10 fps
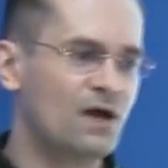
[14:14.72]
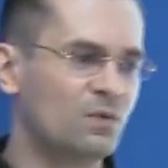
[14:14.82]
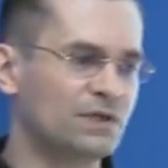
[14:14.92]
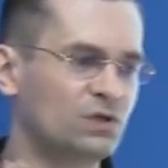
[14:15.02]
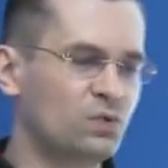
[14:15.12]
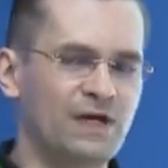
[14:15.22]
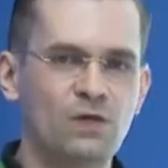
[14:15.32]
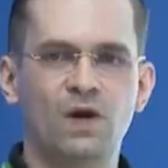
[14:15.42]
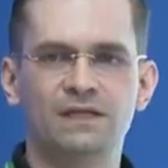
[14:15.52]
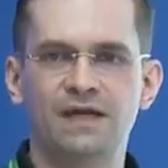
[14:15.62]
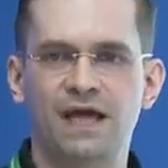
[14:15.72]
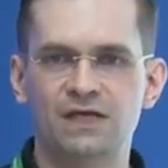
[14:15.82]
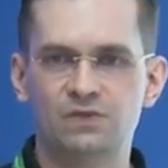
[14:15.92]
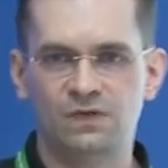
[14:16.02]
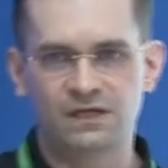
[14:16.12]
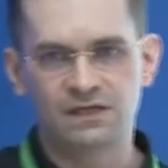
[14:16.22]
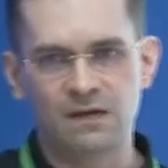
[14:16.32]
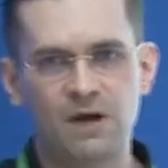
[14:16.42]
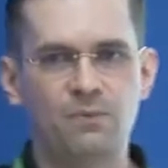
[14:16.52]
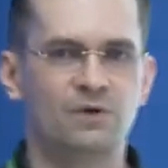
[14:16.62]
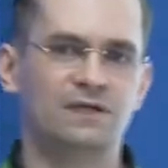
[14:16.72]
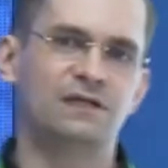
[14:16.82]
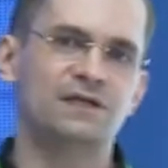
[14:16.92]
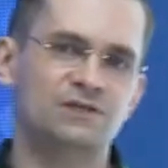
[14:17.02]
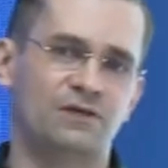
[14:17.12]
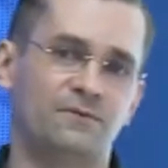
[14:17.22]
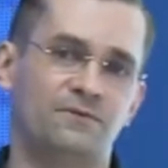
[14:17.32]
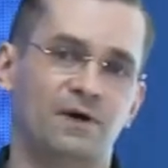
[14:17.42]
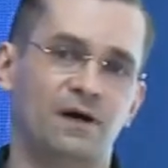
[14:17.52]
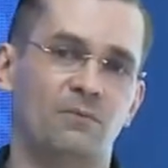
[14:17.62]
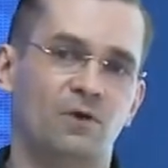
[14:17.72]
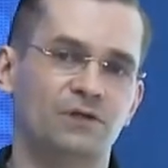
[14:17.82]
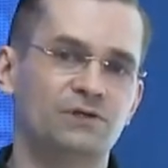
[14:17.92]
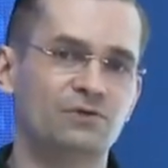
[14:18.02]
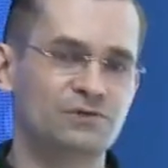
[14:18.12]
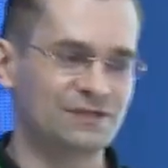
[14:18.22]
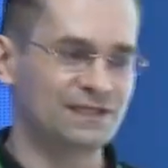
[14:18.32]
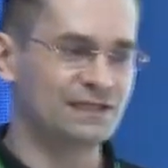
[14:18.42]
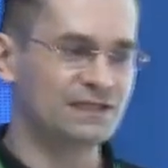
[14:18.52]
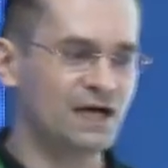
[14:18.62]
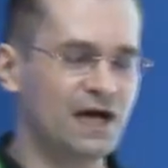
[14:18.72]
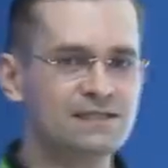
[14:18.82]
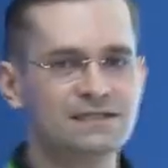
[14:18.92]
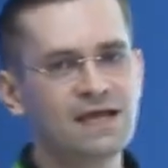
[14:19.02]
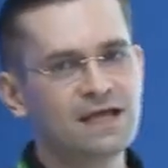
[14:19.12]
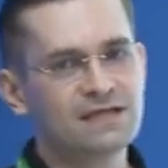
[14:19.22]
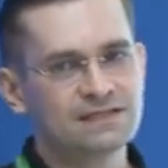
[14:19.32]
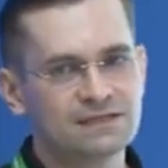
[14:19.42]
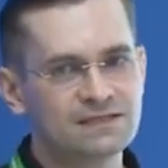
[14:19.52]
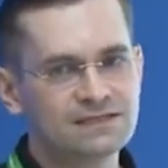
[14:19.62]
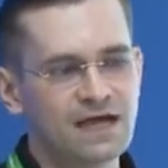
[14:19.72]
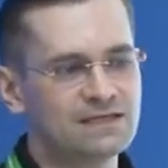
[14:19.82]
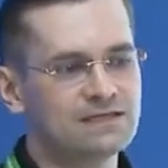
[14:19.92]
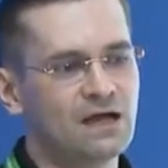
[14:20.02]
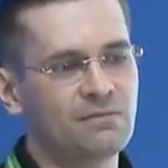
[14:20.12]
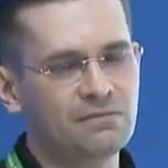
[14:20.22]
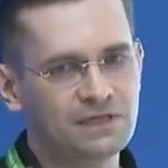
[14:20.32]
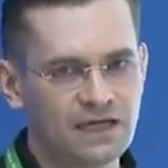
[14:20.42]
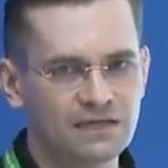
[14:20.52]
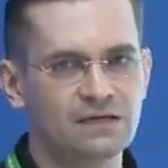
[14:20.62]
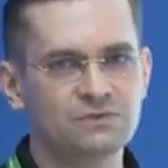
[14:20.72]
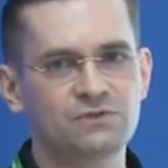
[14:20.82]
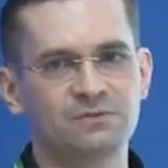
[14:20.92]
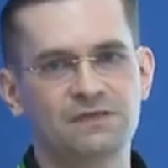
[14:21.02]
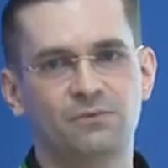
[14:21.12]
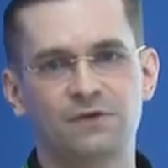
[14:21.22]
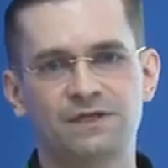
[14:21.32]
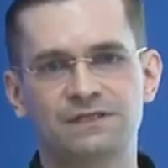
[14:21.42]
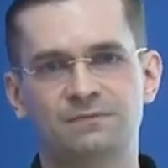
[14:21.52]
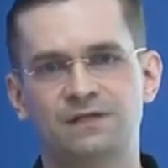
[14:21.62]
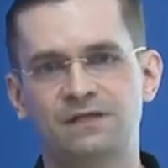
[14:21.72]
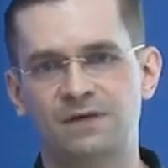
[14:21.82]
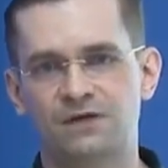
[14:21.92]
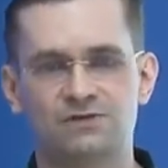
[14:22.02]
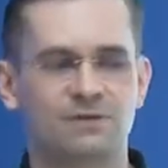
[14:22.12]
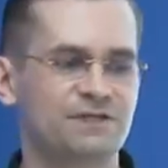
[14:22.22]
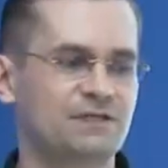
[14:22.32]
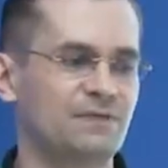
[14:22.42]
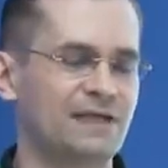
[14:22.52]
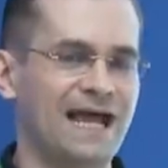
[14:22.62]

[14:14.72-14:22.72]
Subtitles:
within 21 days, we can come up with a list of molecules to synthesize them, get them to metabolic stability, microsomal stability